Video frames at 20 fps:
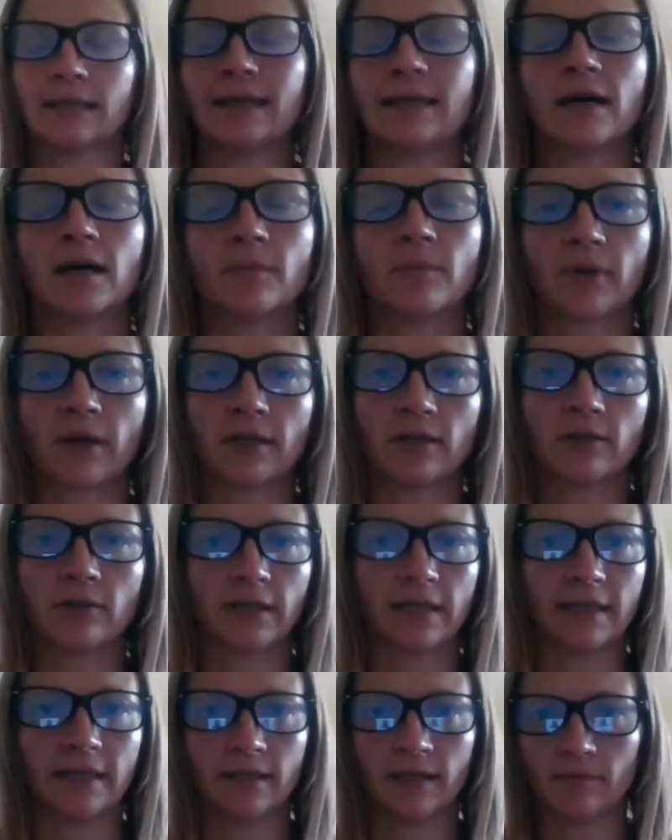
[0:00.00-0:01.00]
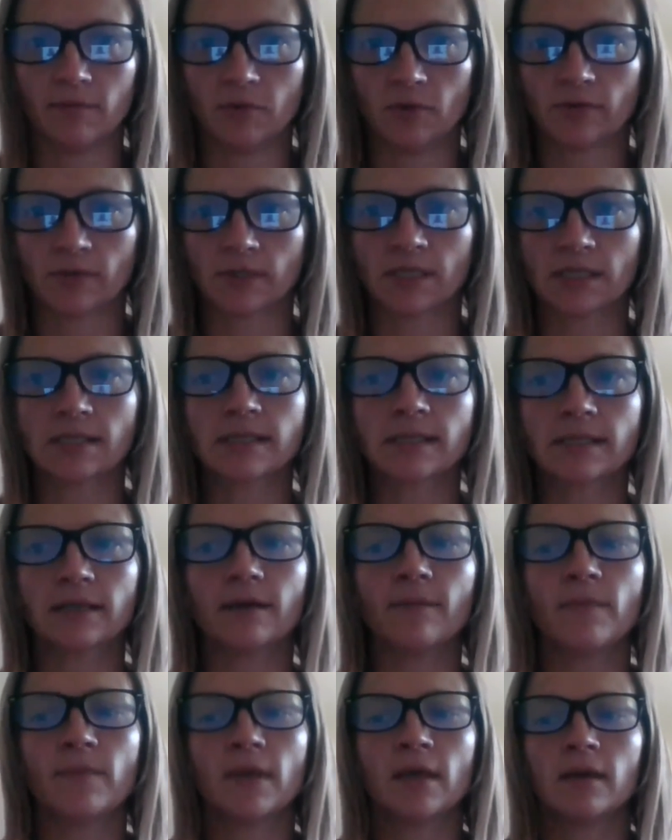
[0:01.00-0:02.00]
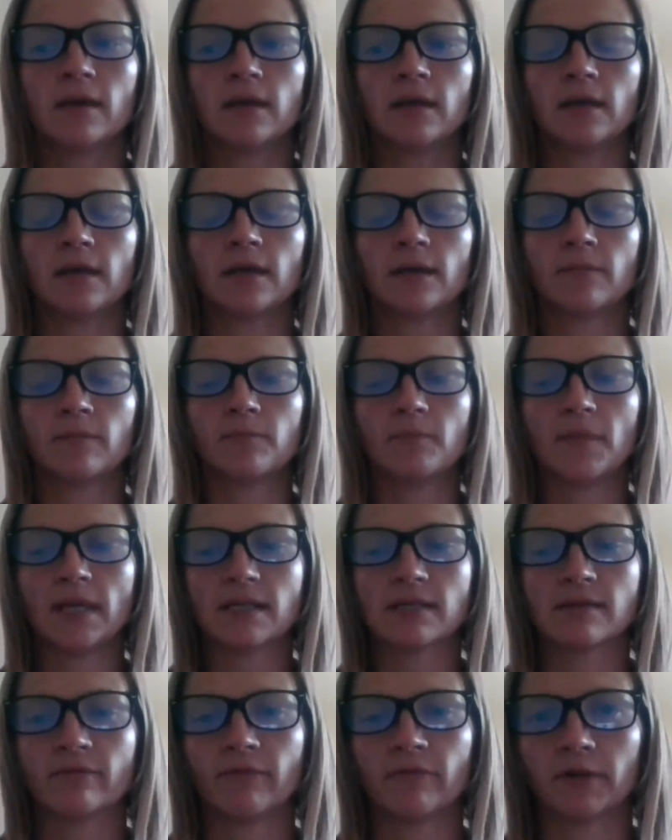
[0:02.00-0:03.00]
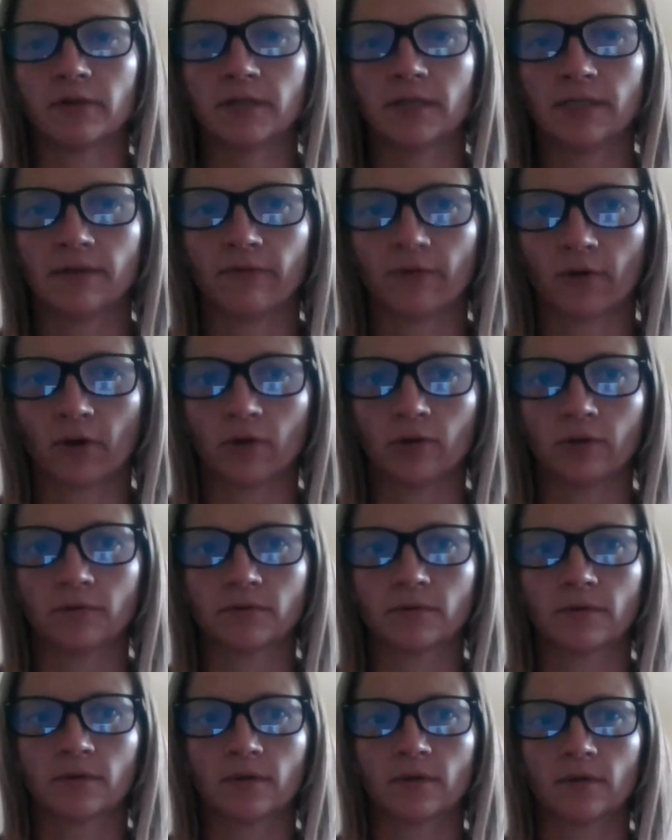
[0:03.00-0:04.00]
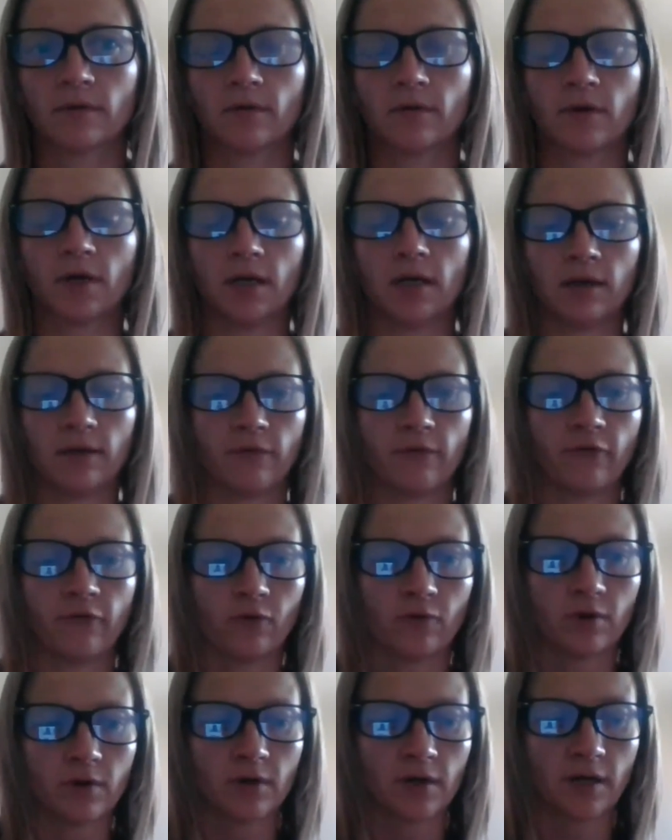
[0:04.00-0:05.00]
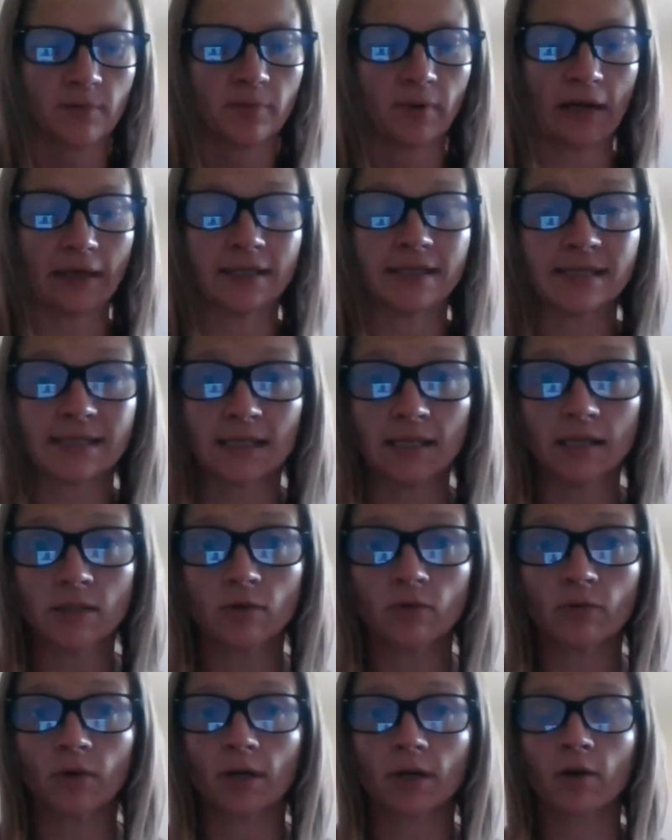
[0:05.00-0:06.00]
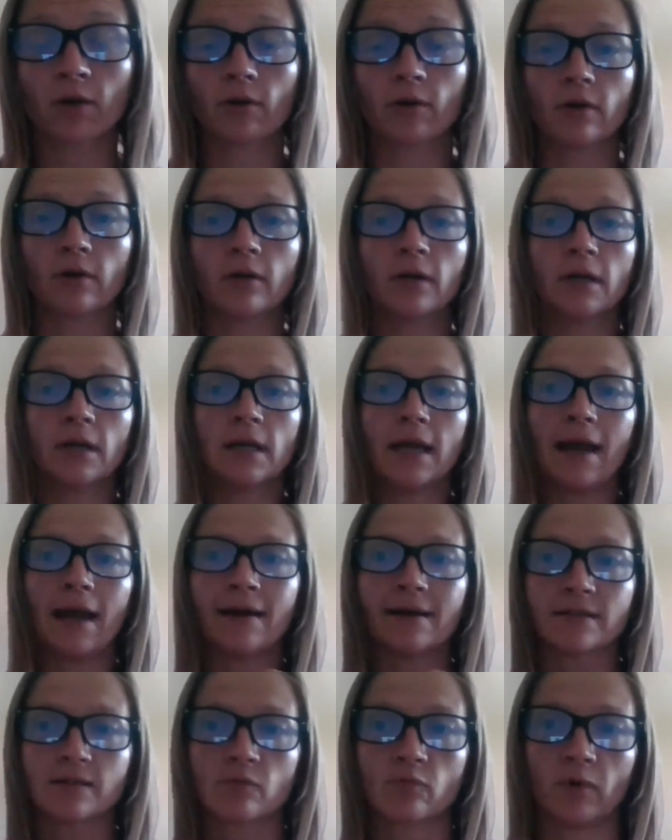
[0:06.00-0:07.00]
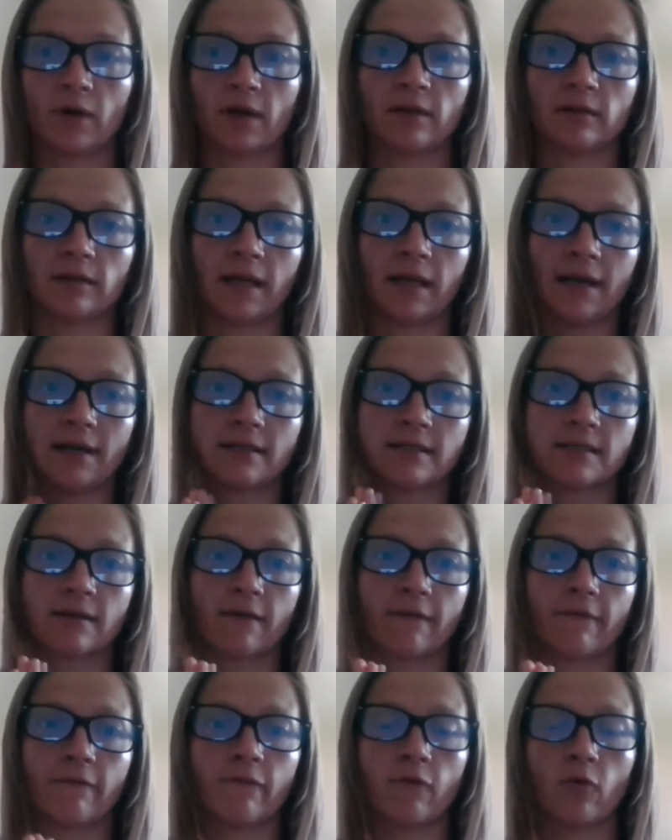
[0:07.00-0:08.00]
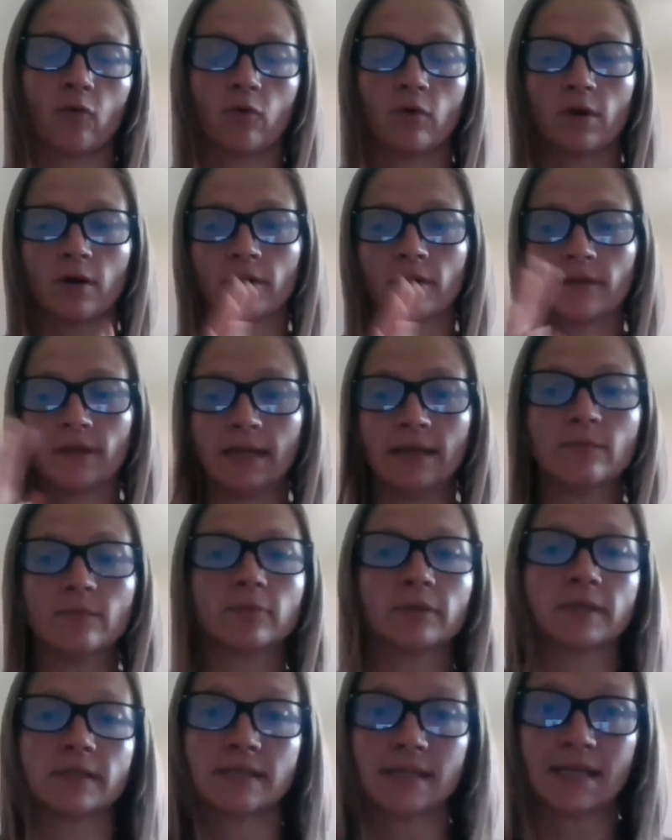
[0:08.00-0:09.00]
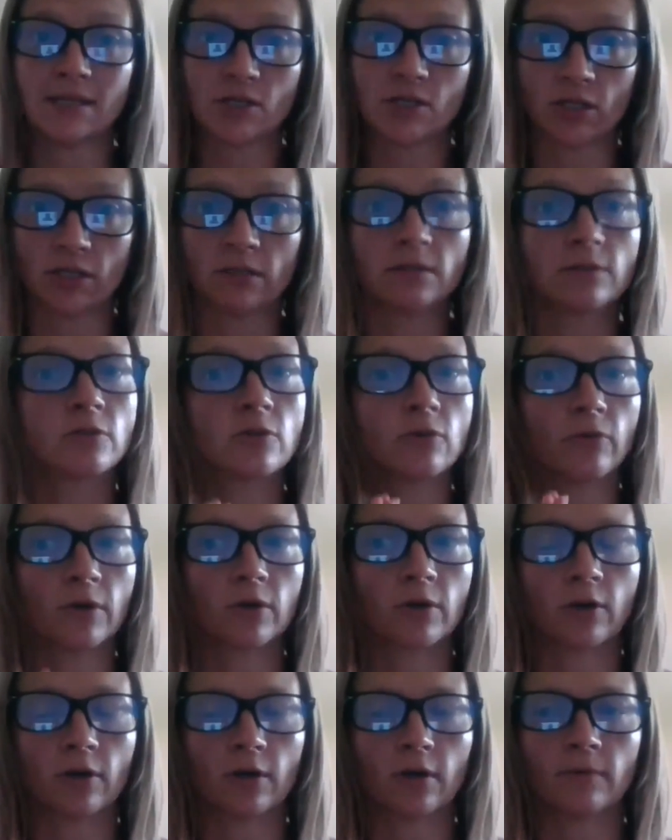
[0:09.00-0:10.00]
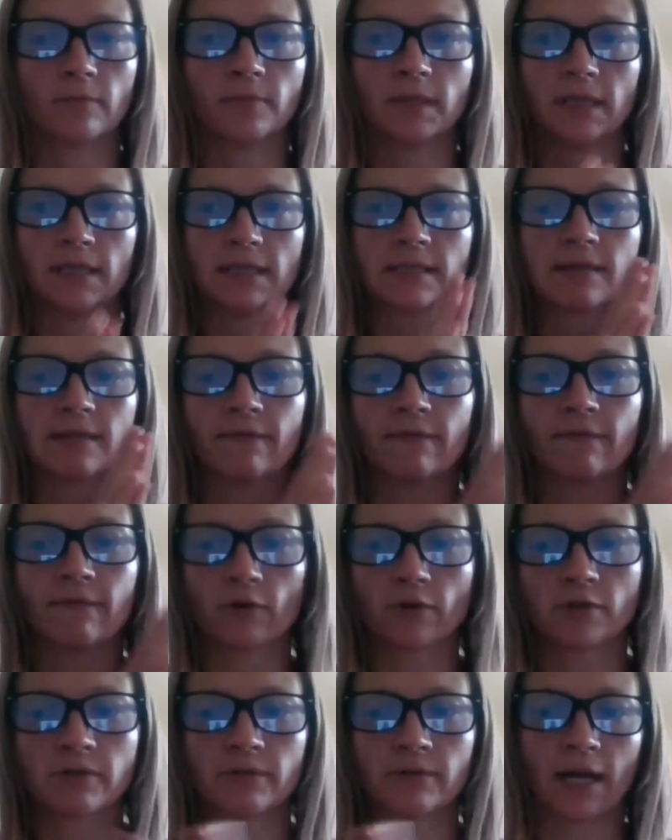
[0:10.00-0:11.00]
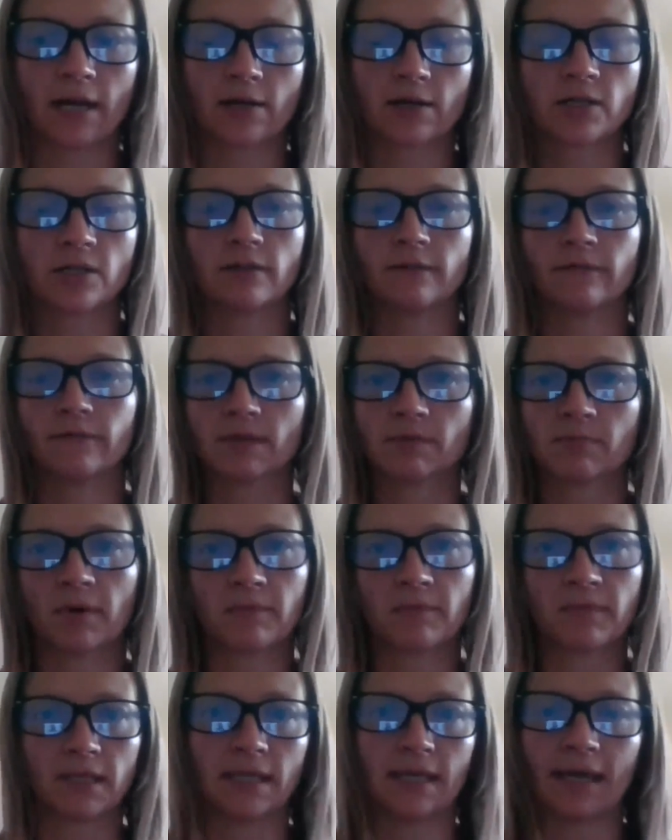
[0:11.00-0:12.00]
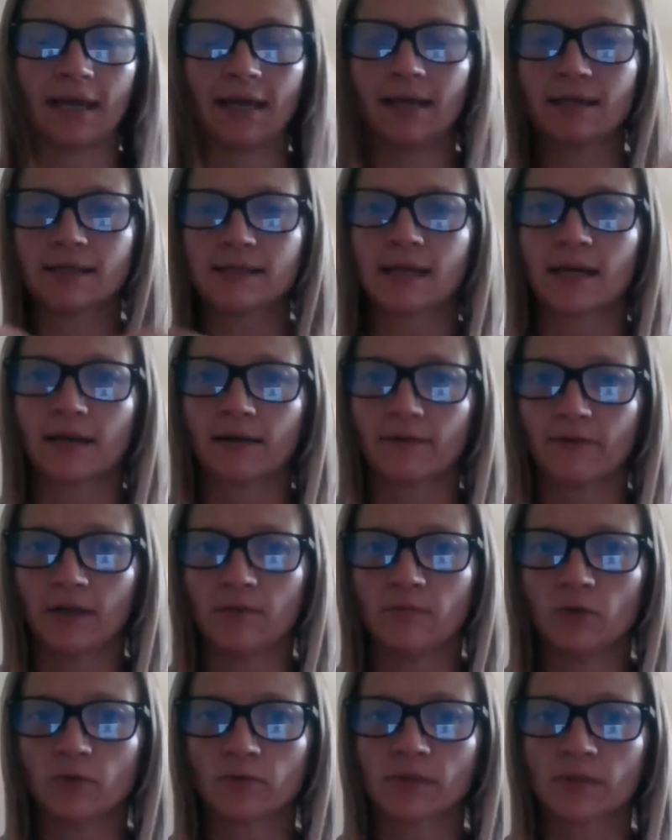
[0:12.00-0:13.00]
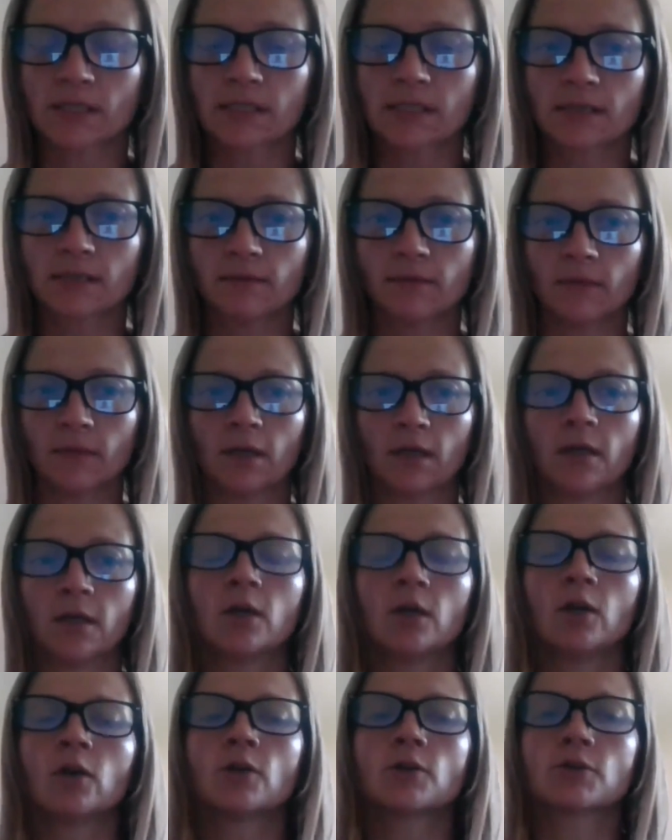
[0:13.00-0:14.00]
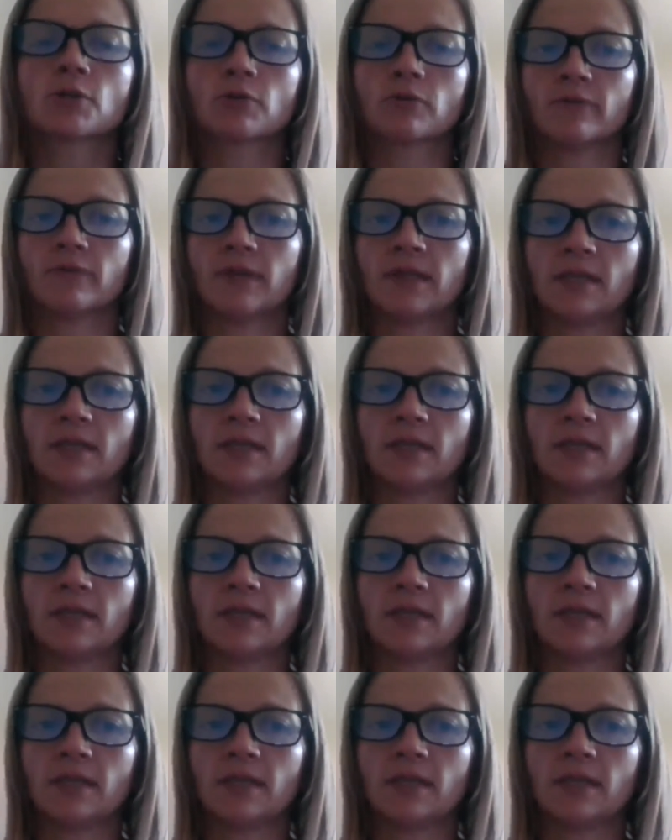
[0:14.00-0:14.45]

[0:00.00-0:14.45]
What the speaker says: upregulated immune system makes it very difficult for a pregnancy to occur, as well as for the implantation to occur, because the first reaction of the sperm and the egg is that of the immune system. So if